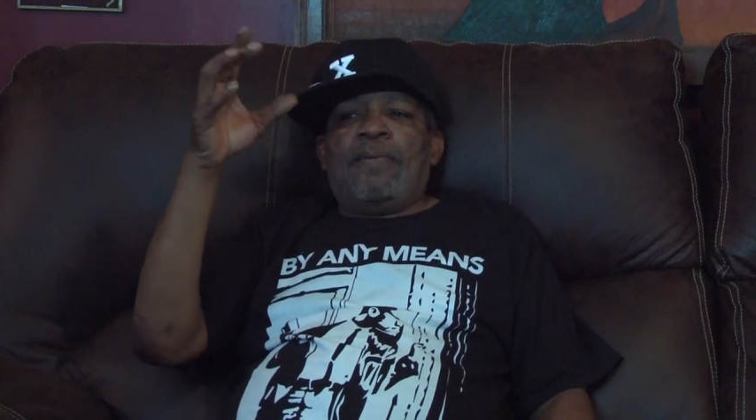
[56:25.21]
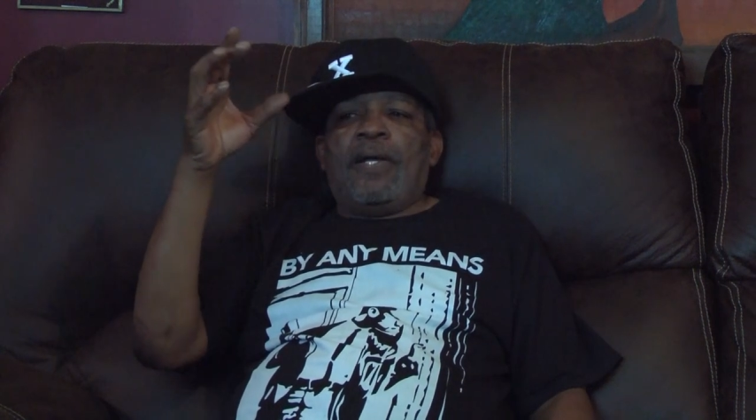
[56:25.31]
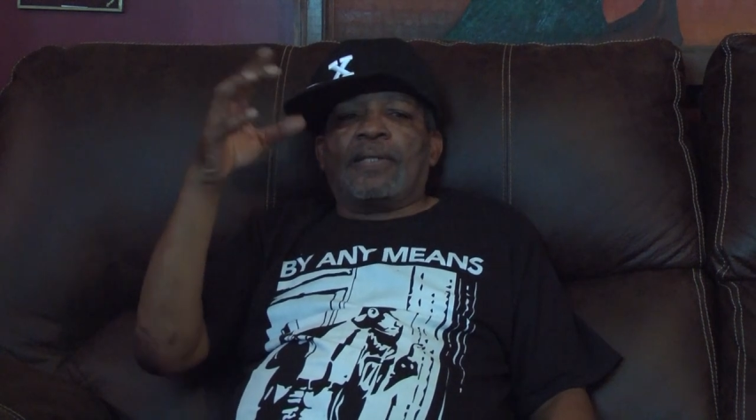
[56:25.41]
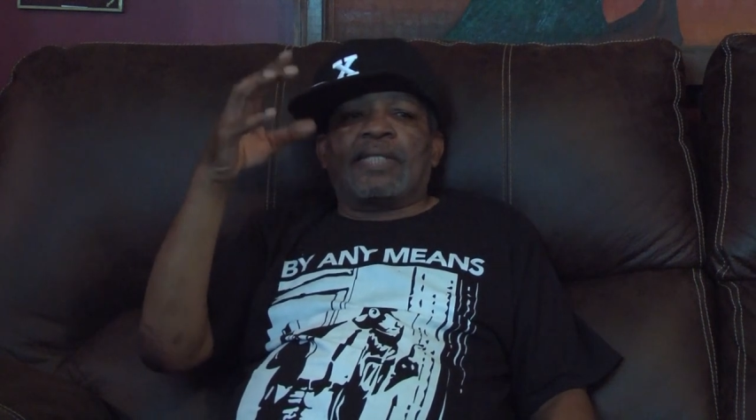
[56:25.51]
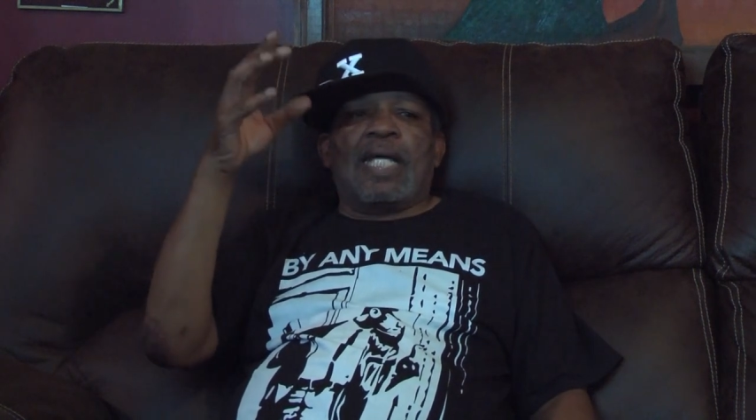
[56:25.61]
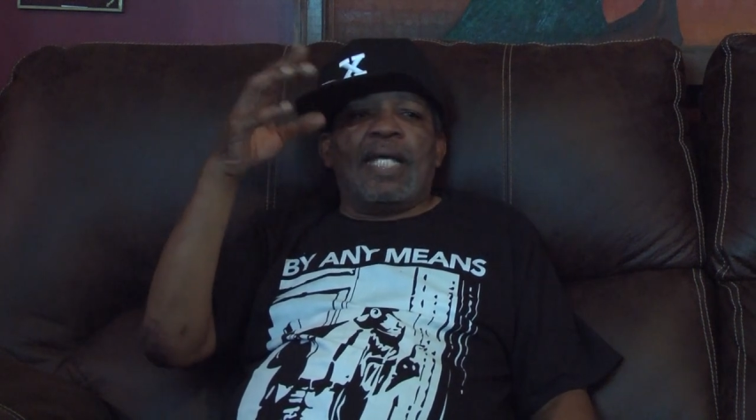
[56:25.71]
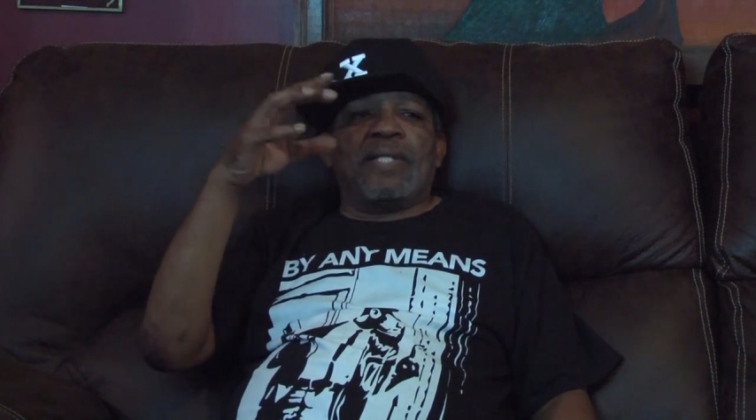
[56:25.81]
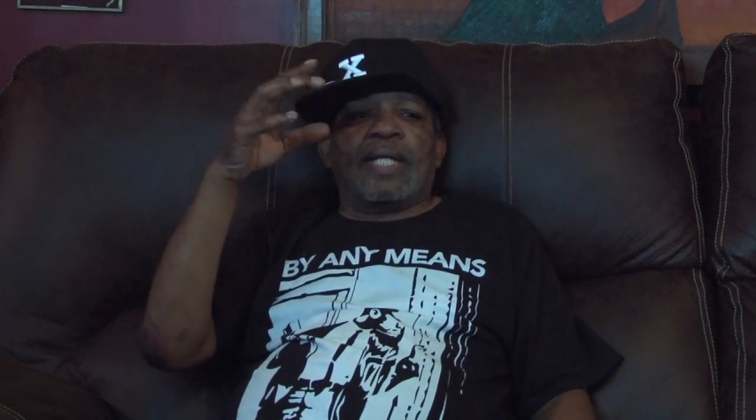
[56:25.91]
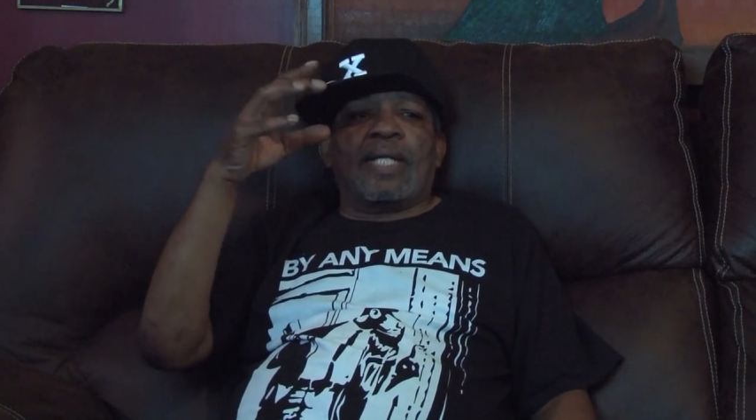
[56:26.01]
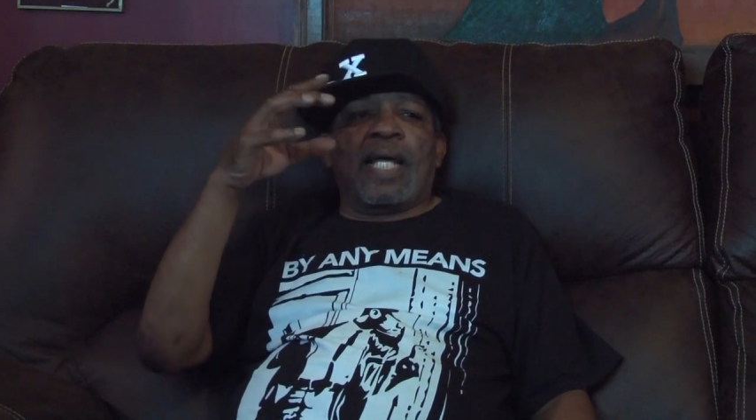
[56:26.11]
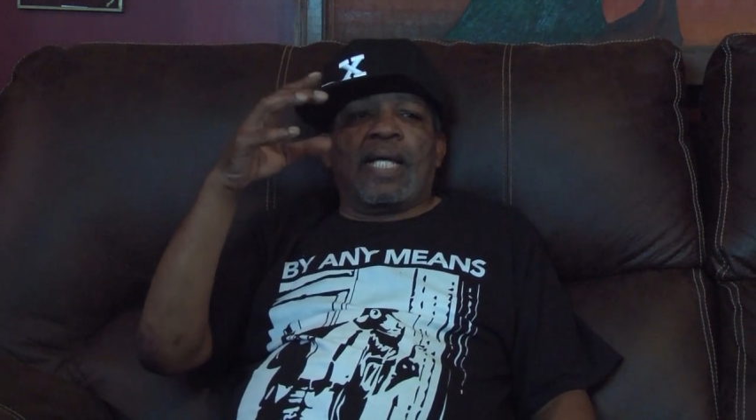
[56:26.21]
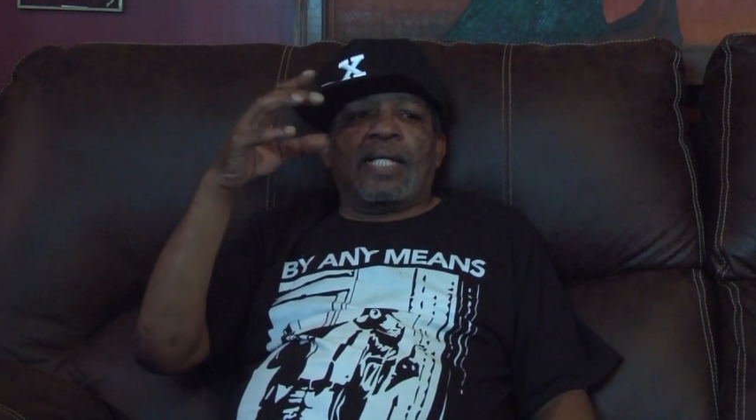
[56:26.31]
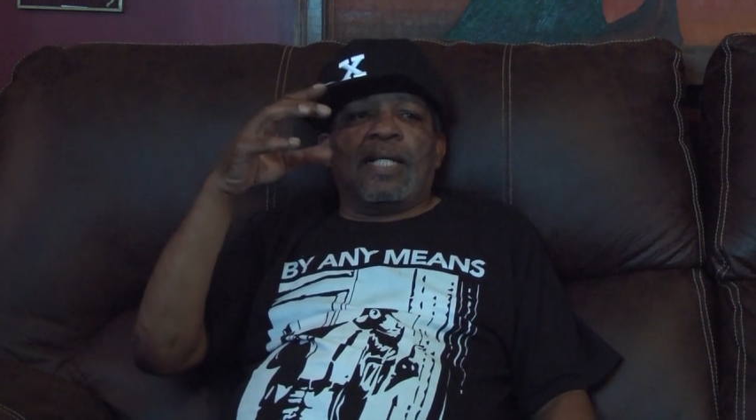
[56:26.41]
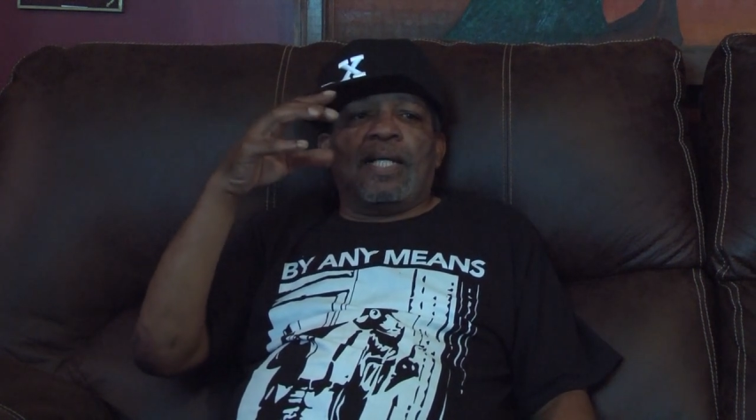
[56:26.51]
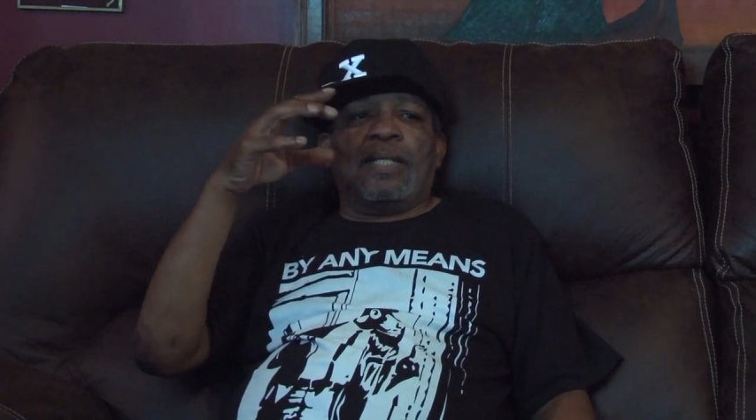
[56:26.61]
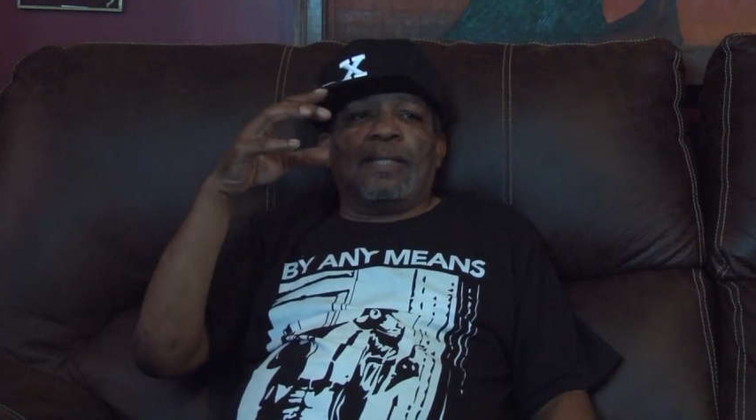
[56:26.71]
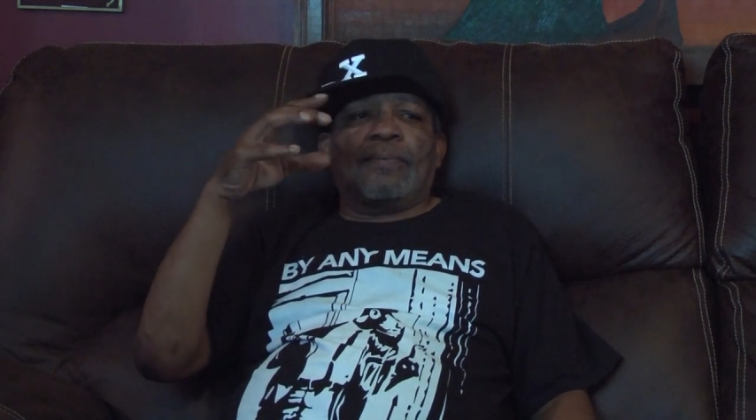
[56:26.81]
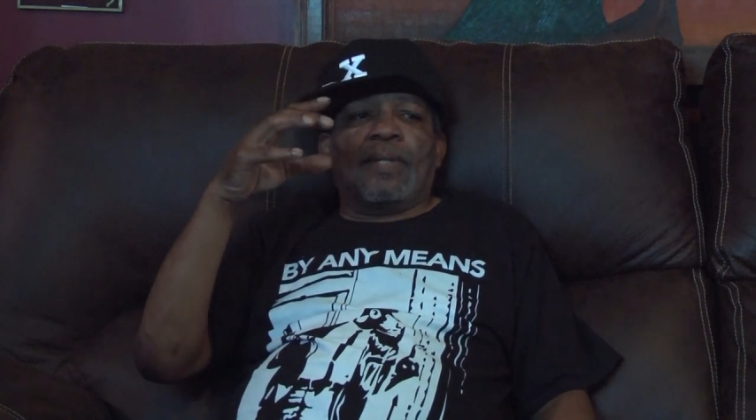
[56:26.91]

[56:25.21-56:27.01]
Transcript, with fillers: they're saying that like uh,